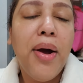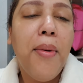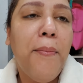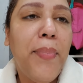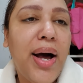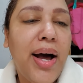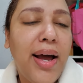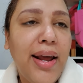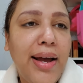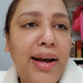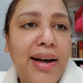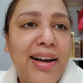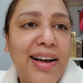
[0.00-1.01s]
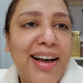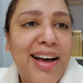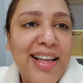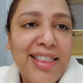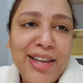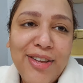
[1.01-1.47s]
But
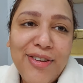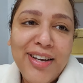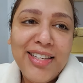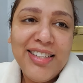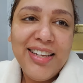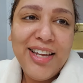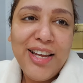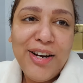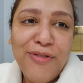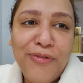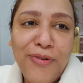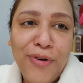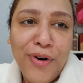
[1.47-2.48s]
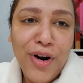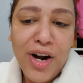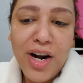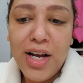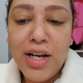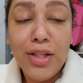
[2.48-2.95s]
thank you guys again
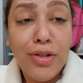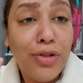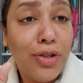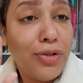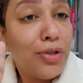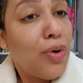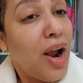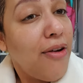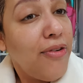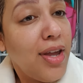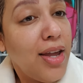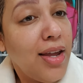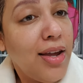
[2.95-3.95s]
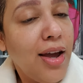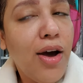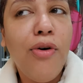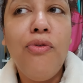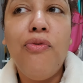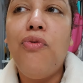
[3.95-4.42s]
for subscribing,
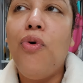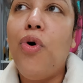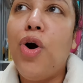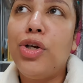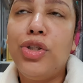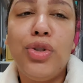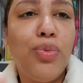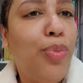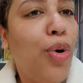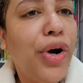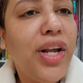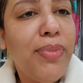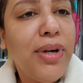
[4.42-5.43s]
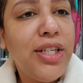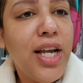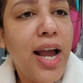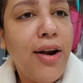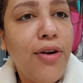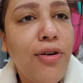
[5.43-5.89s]
for supporting my
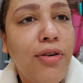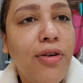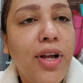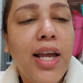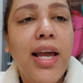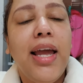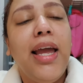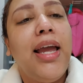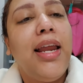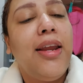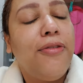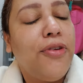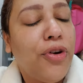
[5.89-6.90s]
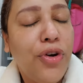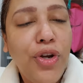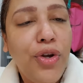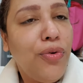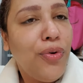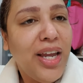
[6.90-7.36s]
channel. And if you're
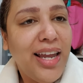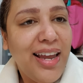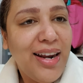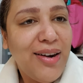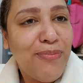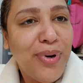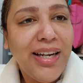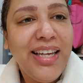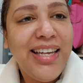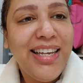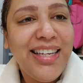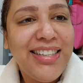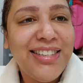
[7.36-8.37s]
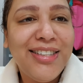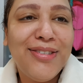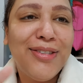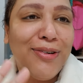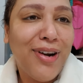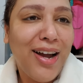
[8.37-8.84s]
new, again, please
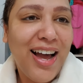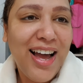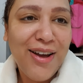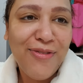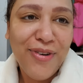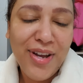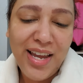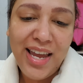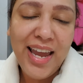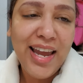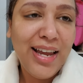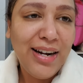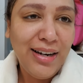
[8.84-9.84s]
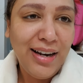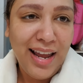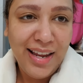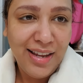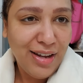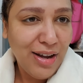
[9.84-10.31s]
subscribe and
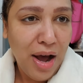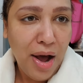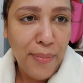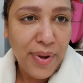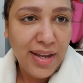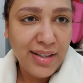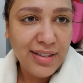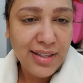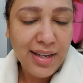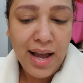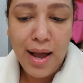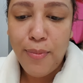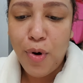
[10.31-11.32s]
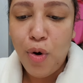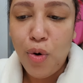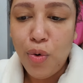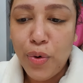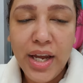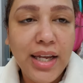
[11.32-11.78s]
like and comment. I'm
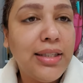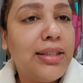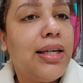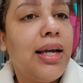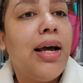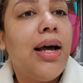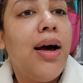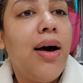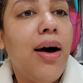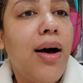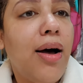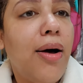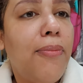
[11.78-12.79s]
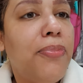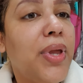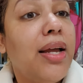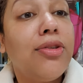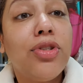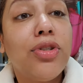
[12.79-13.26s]
always
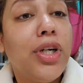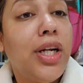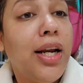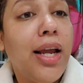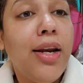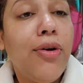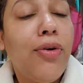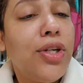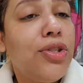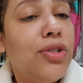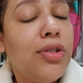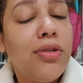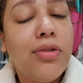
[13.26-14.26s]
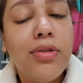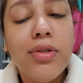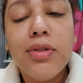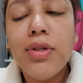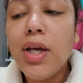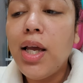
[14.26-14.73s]
answering any
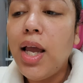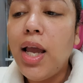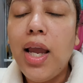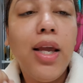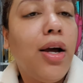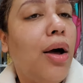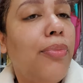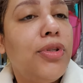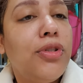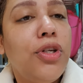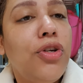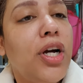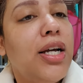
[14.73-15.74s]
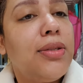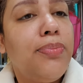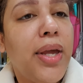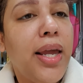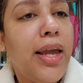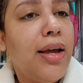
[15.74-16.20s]
questions, any comments that you guys
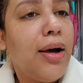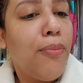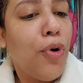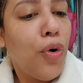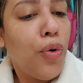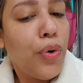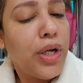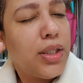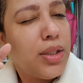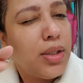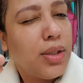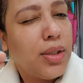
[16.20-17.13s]
make. I'm always